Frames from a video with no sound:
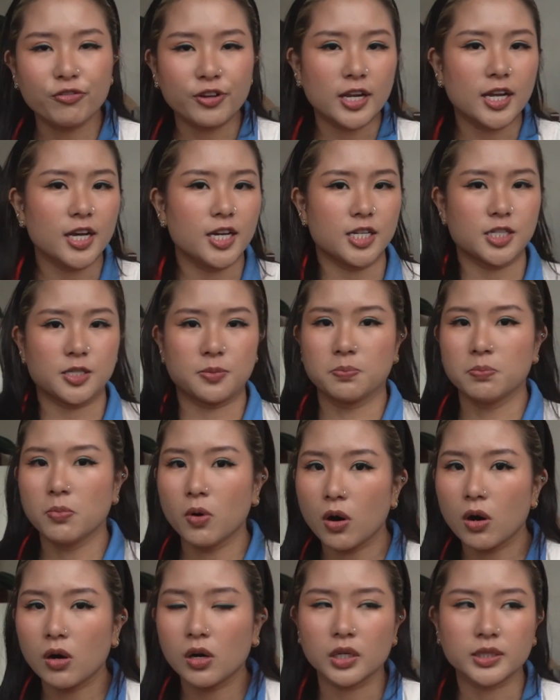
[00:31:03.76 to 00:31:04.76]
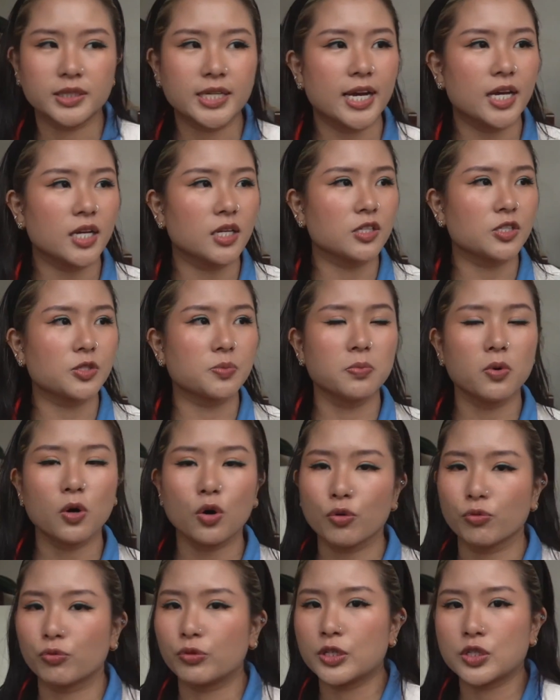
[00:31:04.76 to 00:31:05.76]
villas, more hotels,
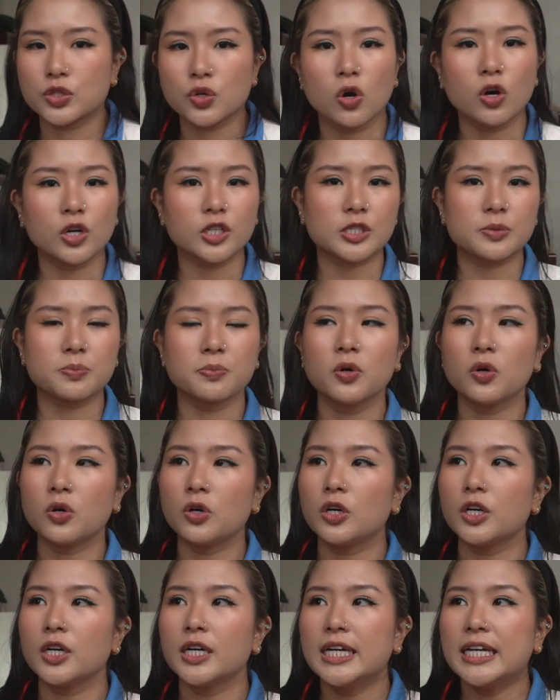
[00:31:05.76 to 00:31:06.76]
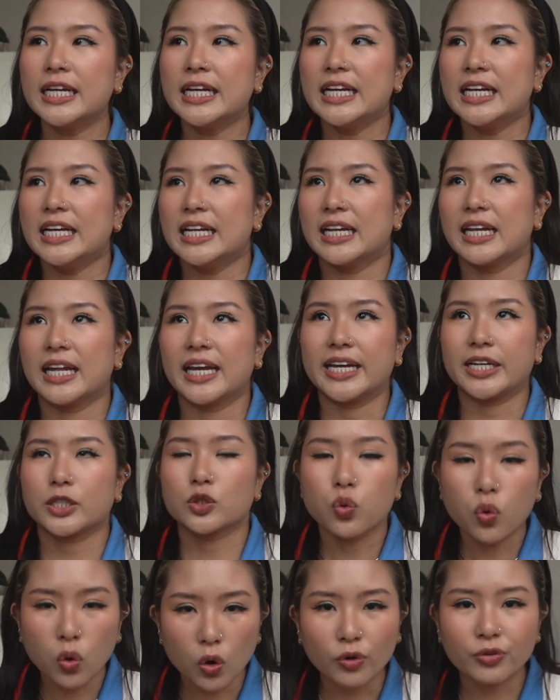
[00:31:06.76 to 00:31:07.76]
more resorts, more like
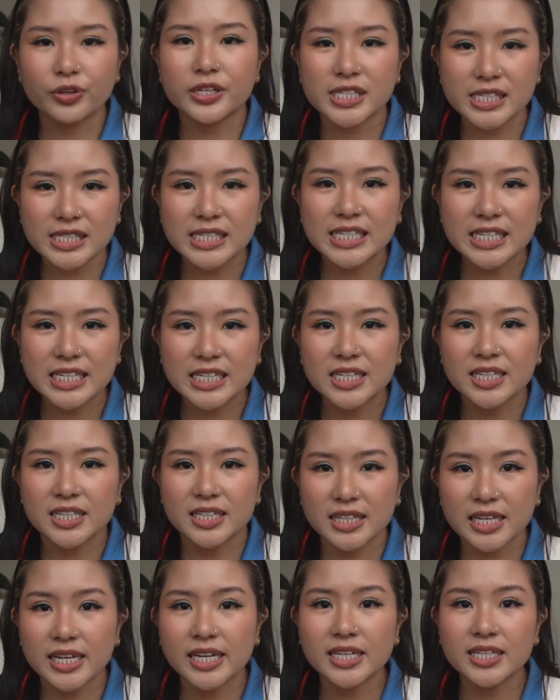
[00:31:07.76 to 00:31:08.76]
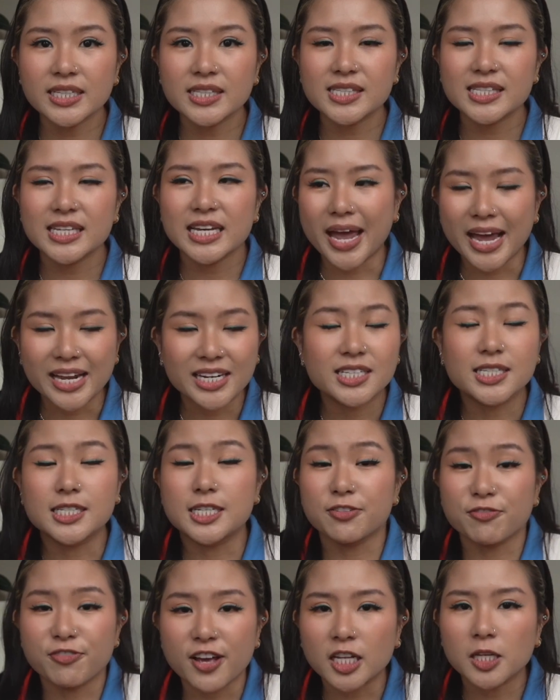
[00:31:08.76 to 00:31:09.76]
touristy things, and it's
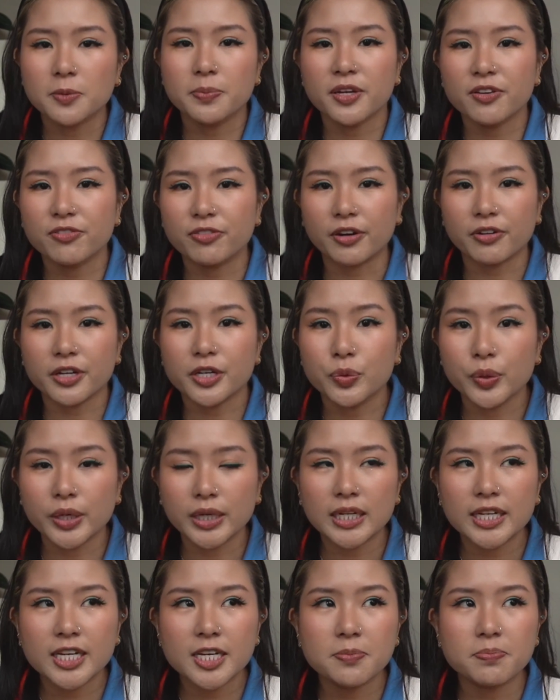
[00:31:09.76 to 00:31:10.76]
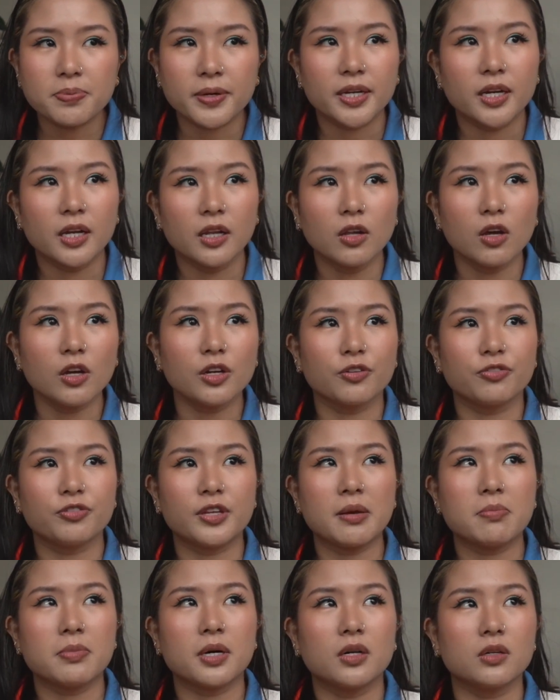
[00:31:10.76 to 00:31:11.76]
developing very quickly, but a lot of
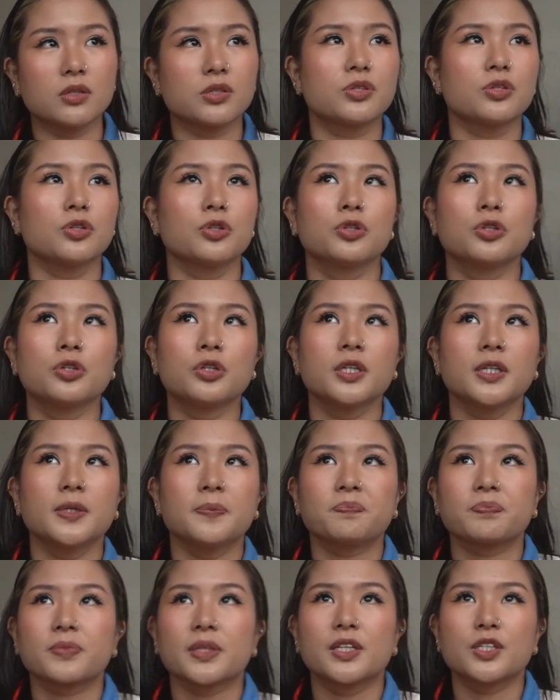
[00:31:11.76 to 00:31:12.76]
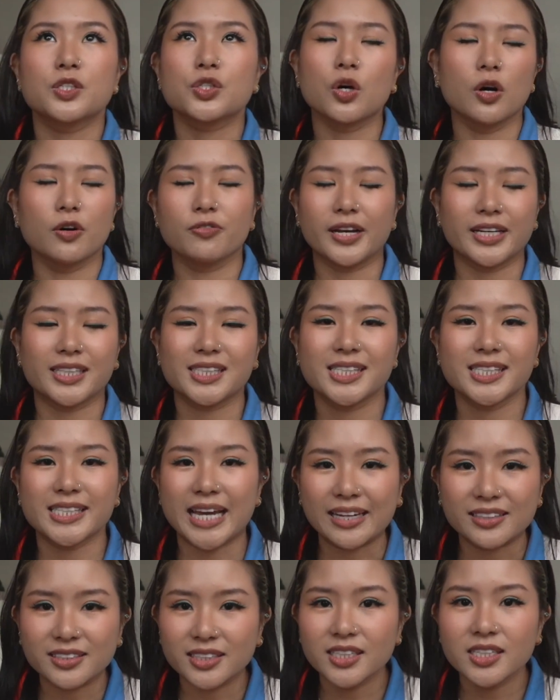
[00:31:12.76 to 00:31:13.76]
them are also sort of like
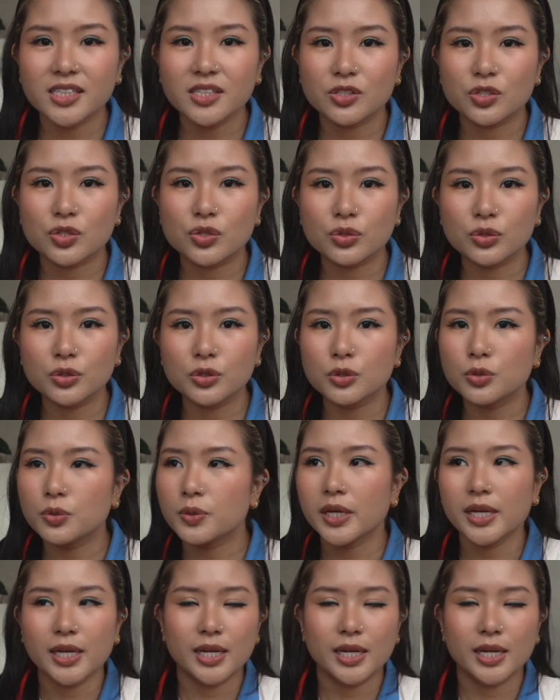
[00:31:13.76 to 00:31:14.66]
scattered. So